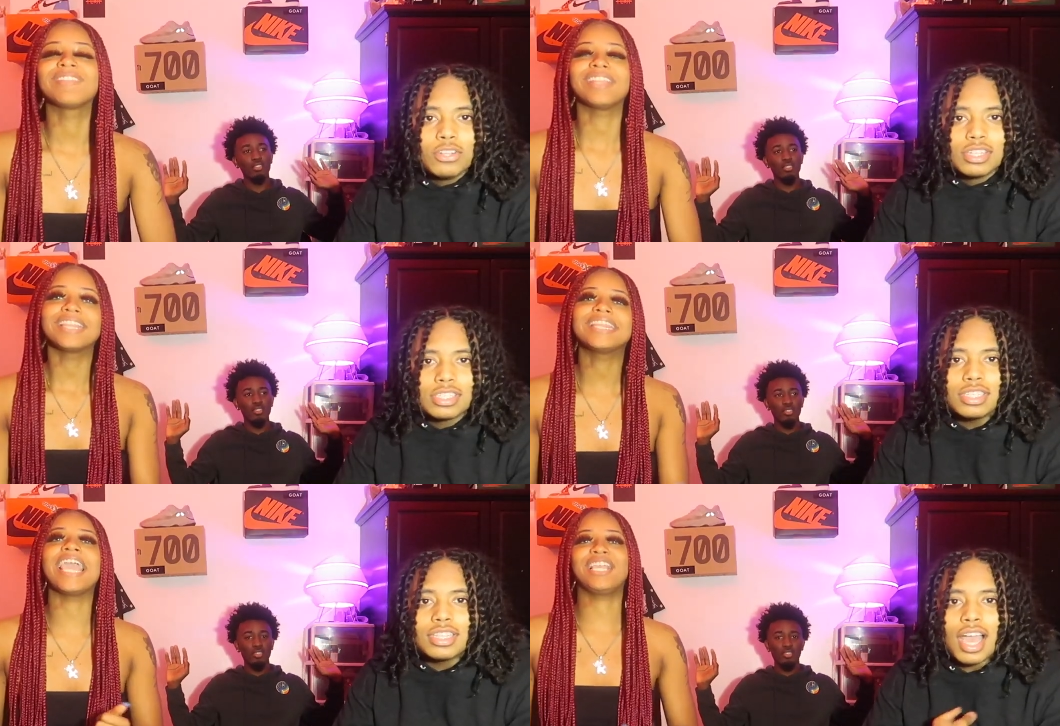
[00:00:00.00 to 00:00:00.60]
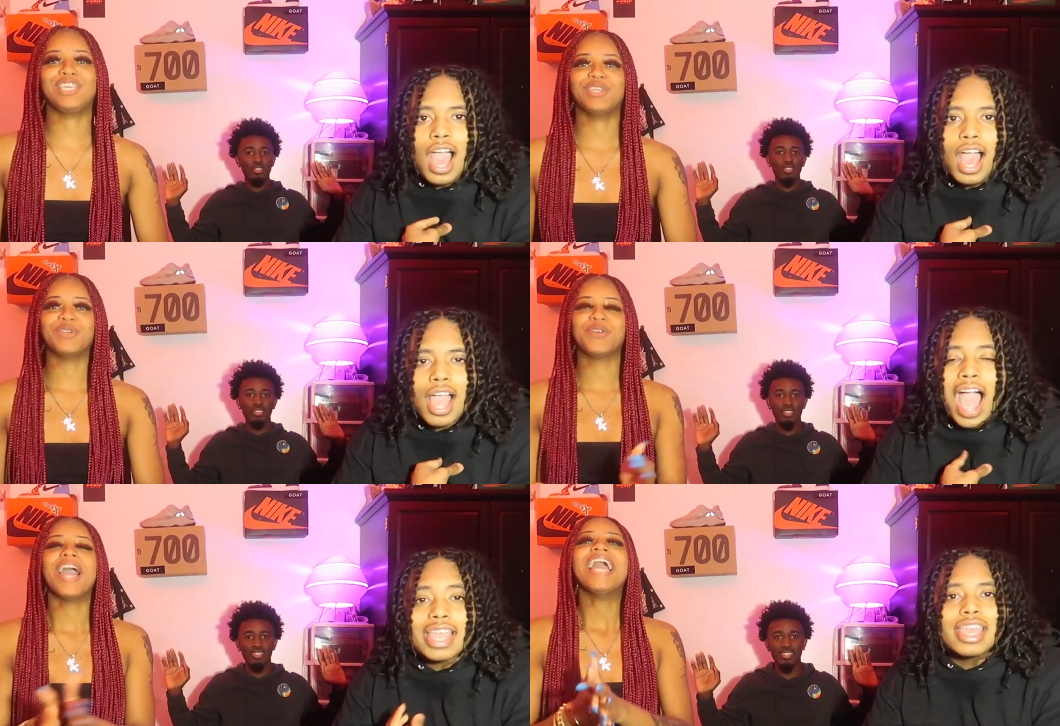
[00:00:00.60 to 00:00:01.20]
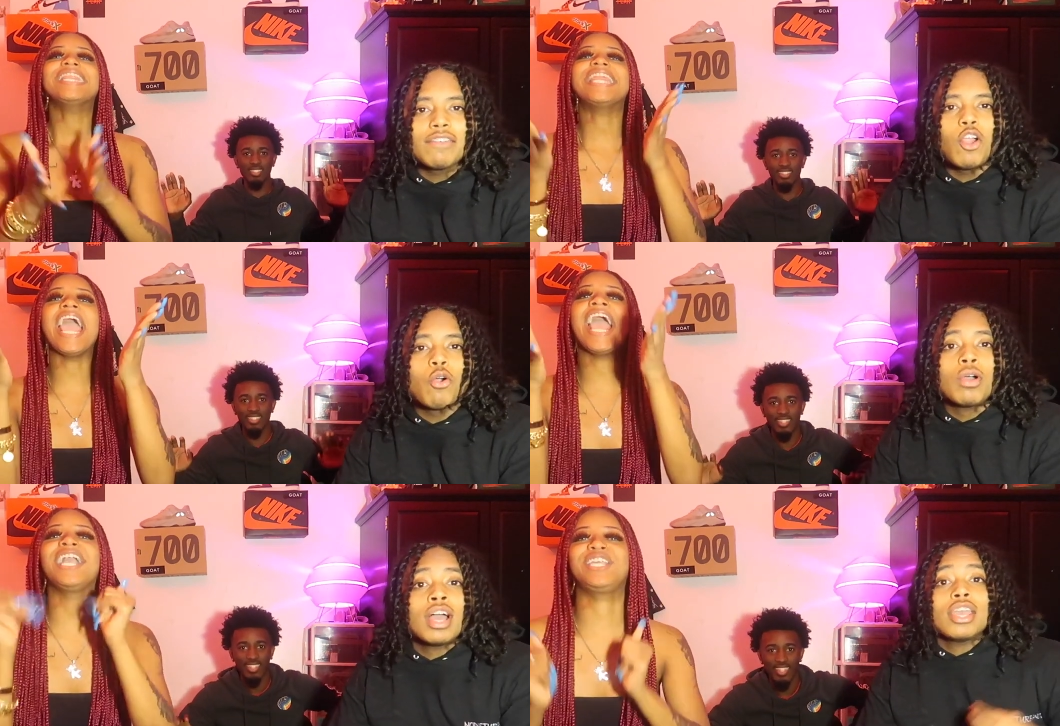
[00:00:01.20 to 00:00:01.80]
Speaker 1: gonna see Thank that you. I, I give
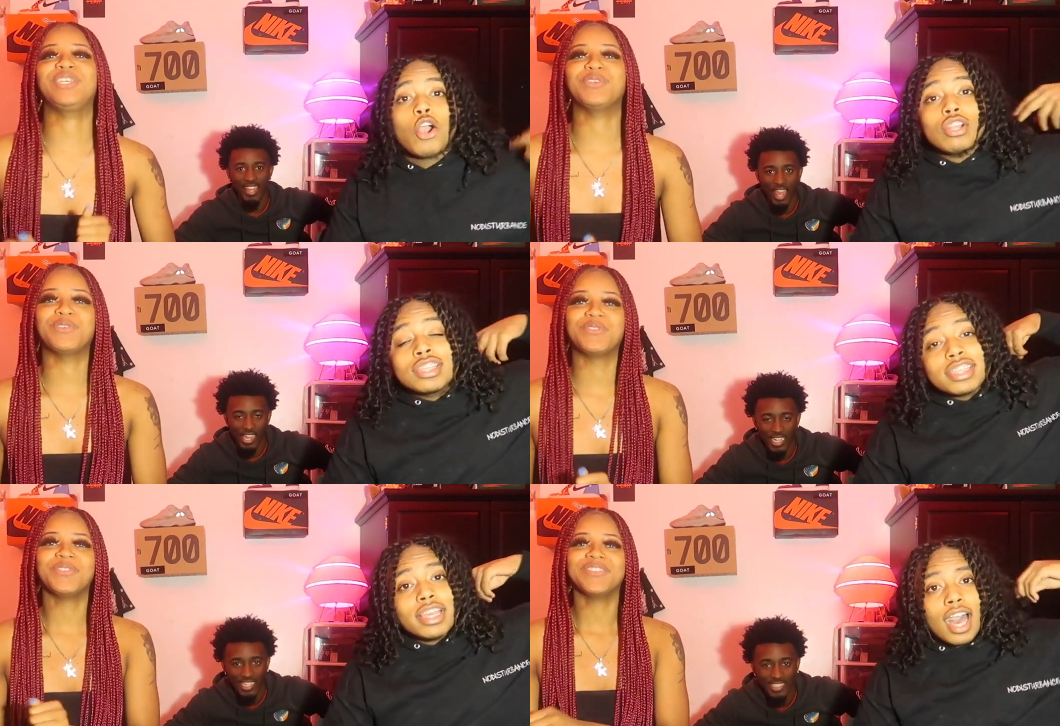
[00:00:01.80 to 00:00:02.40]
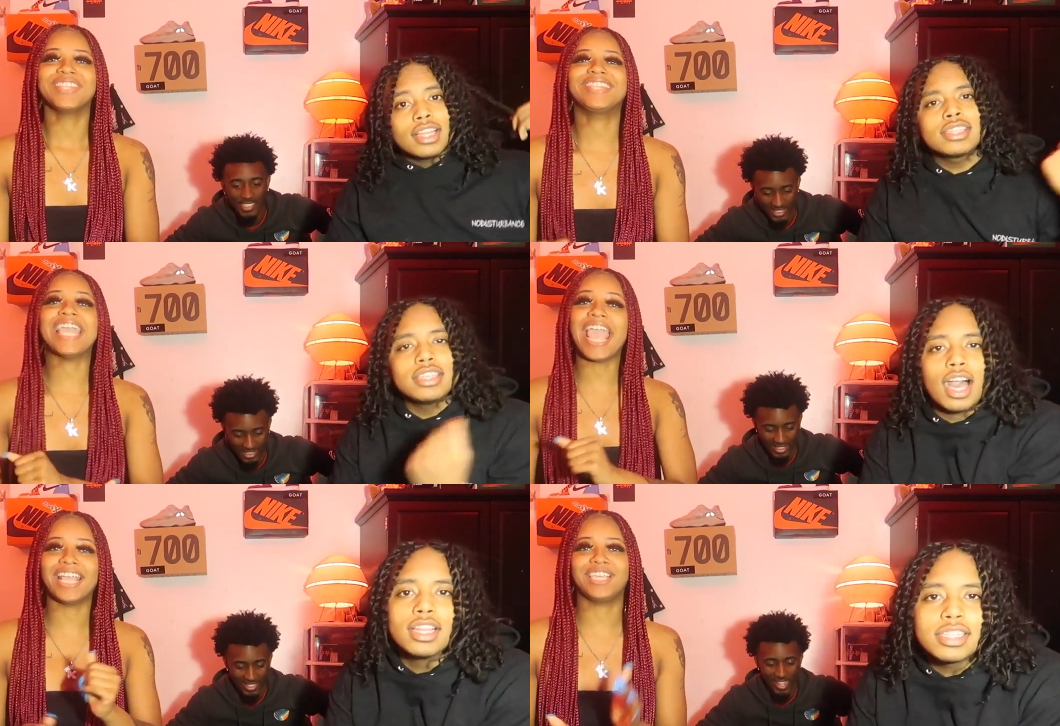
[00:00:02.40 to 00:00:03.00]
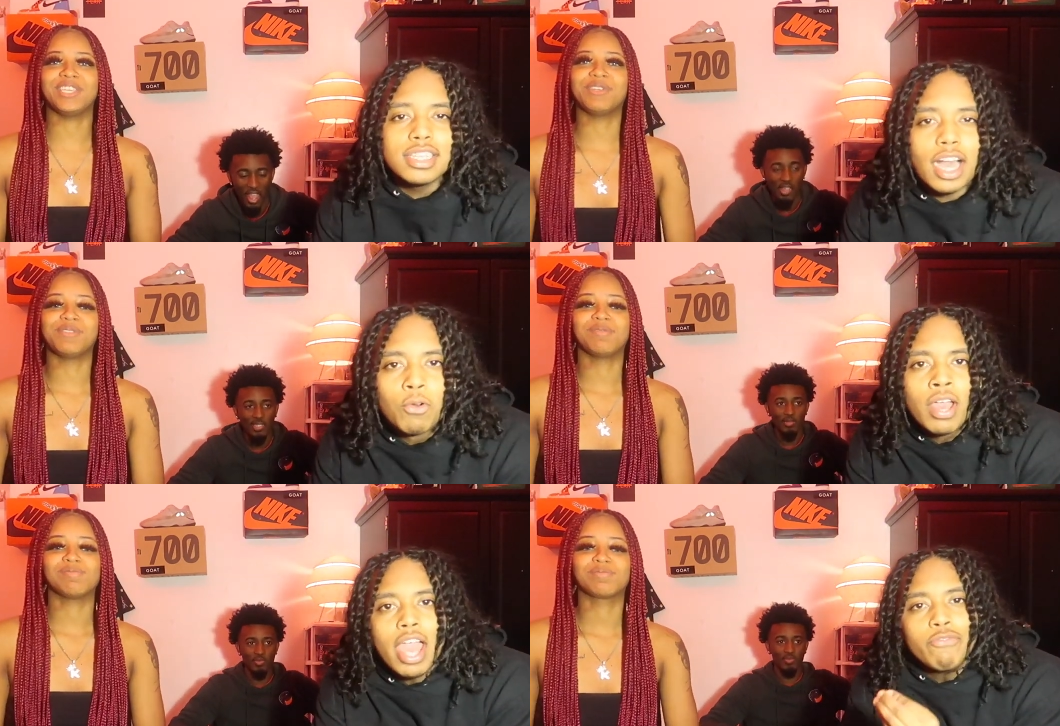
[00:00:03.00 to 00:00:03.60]
yo Thank yo listen y'all listen y'all listen
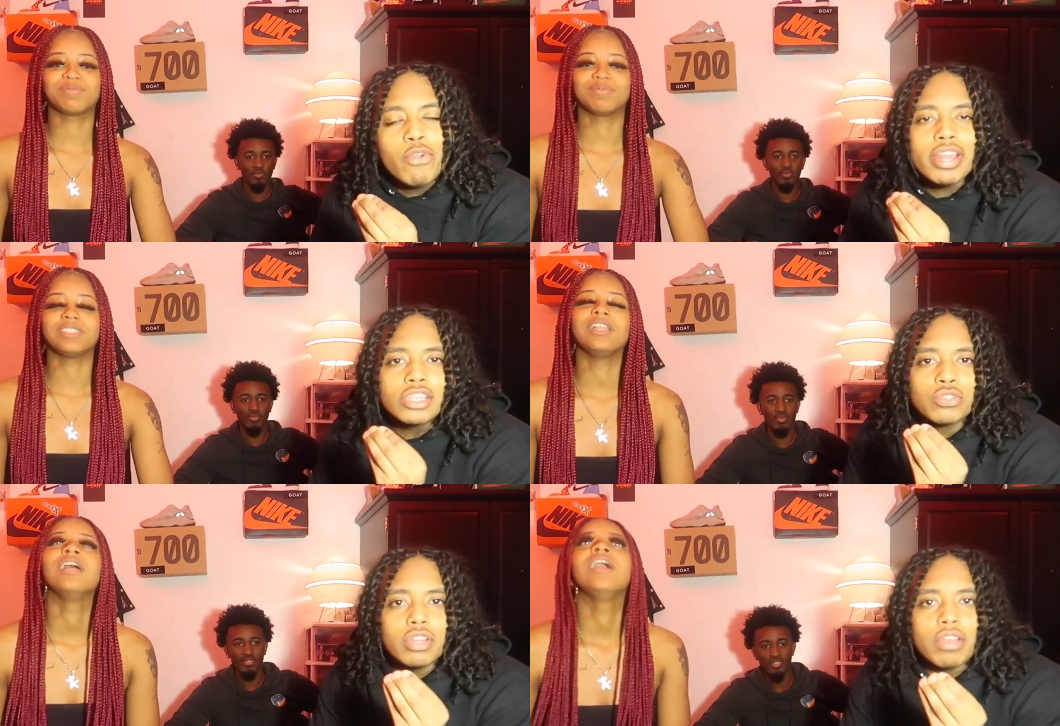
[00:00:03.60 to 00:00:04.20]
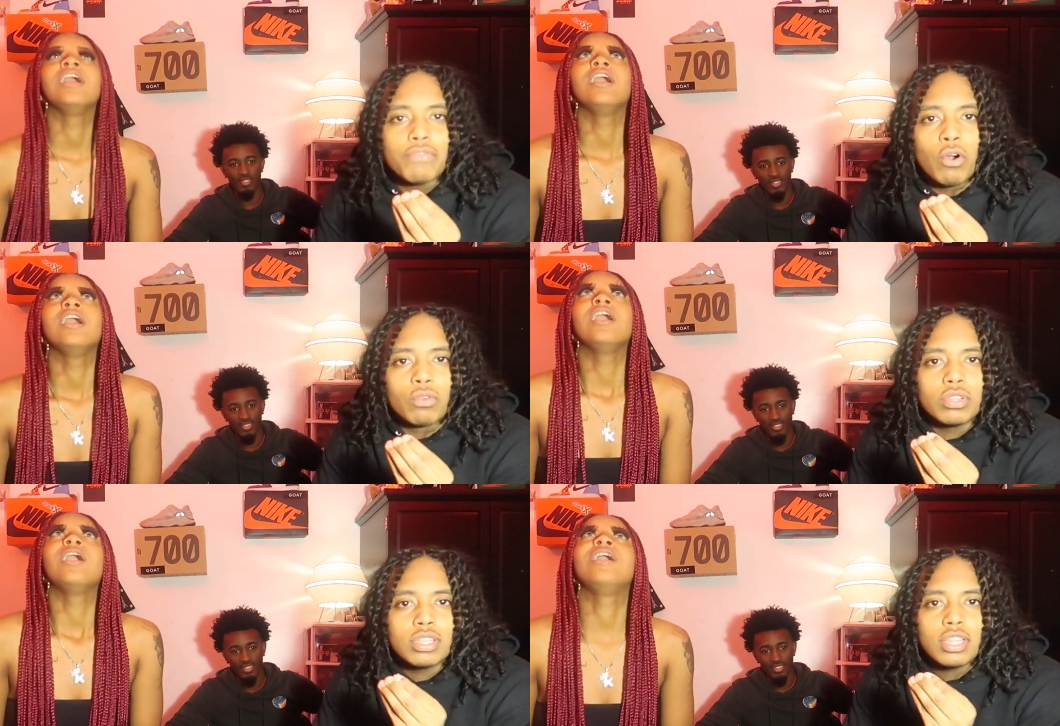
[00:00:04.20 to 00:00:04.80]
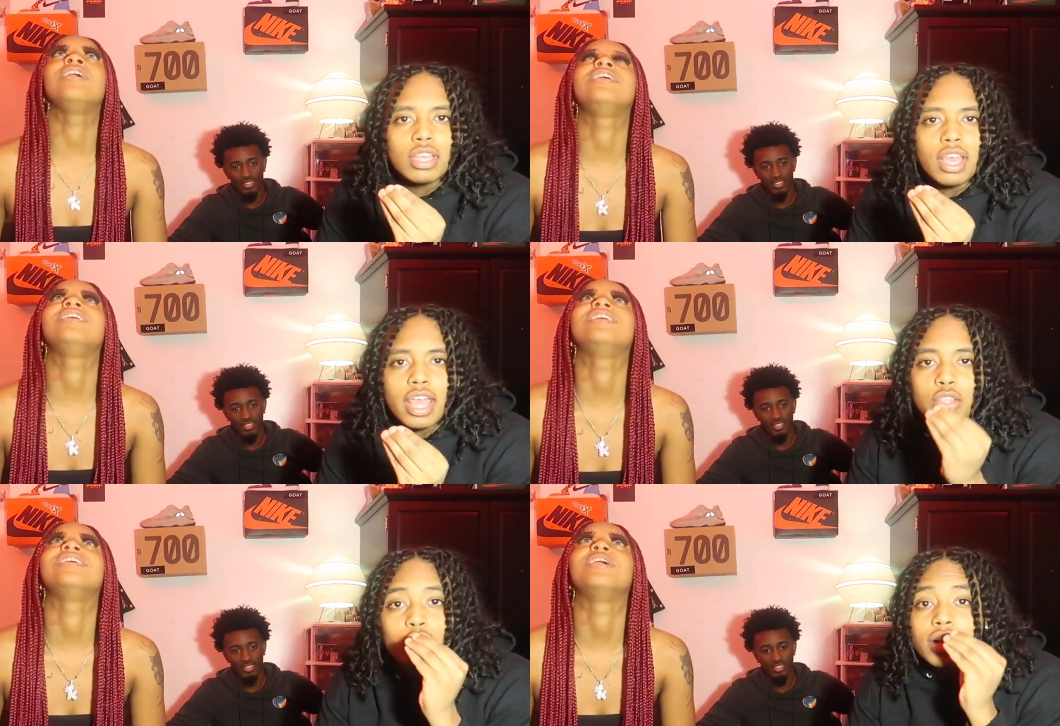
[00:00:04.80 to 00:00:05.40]
y'all. If you handed Shorty your phone
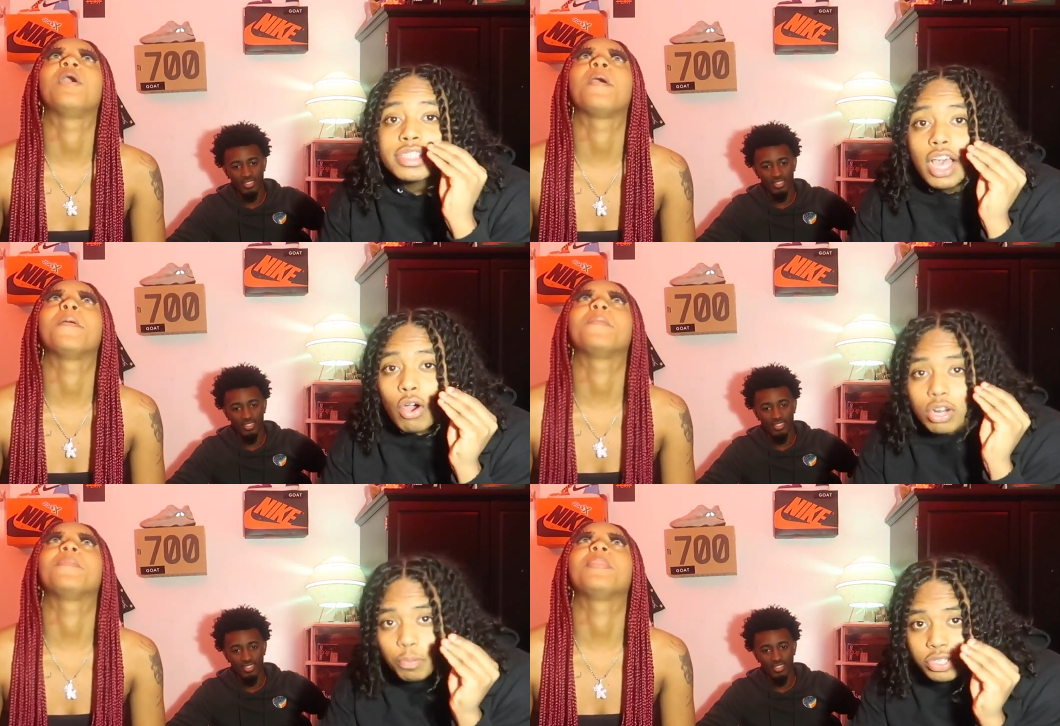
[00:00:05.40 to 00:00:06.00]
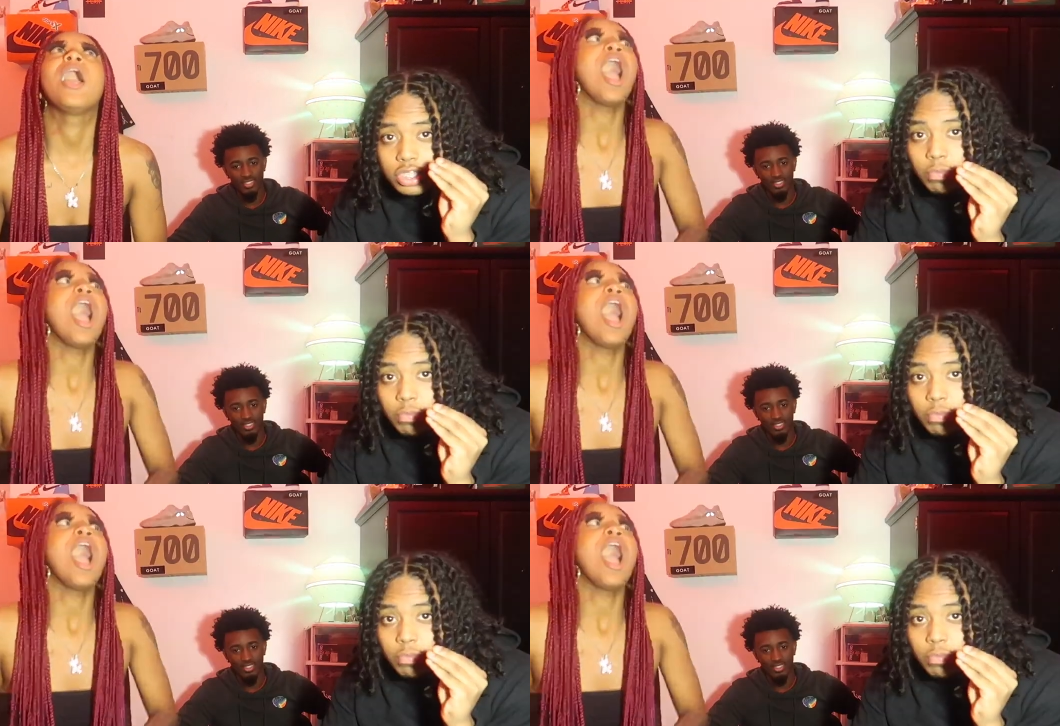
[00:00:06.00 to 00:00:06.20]
and you didn't tell her to put your